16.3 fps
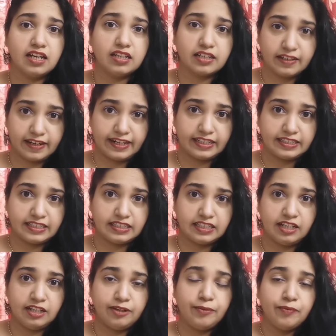
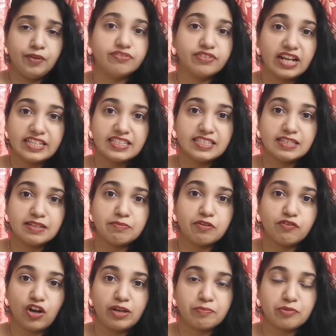corrected. Friends,
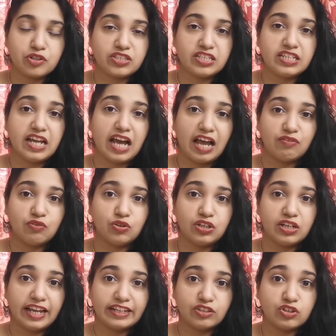before I proceed, I
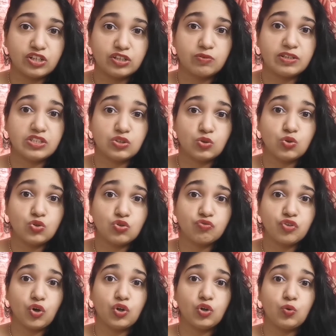would like to request those
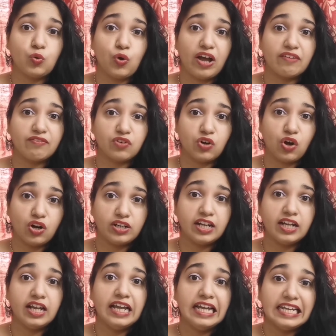of you all who have
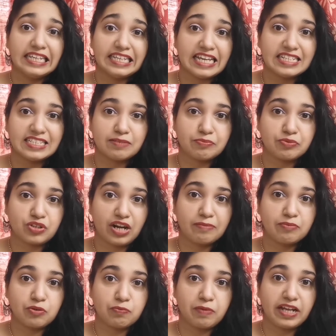not yet
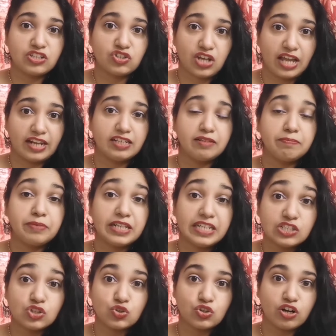subscribed to my channel,
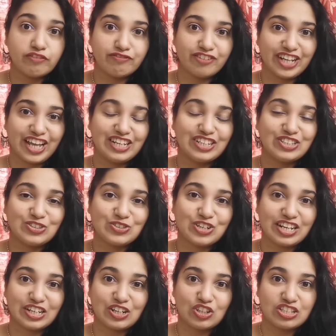please do not forget to
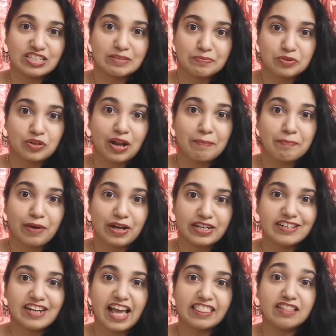click on the subscribe
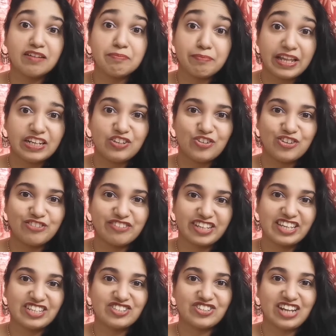button and the bell
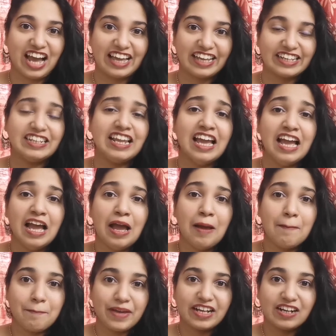notification icon,
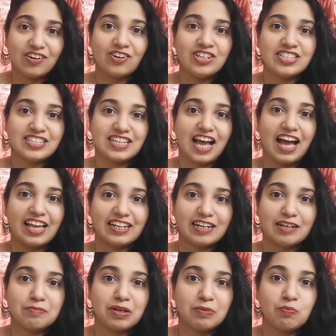because I
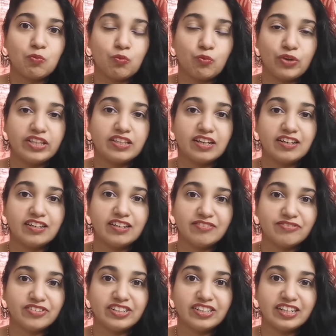come up with
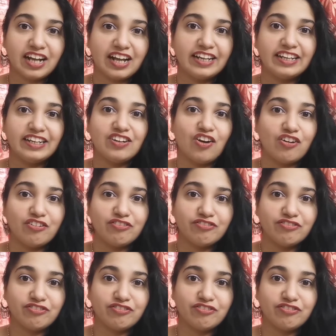different kind of